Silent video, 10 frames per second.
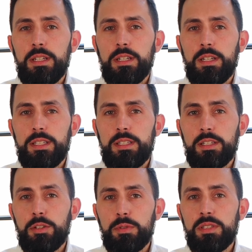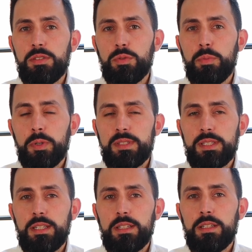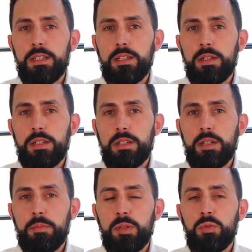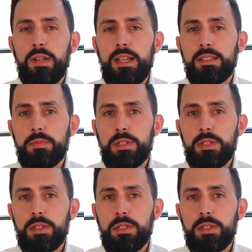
It increased 2% compared to last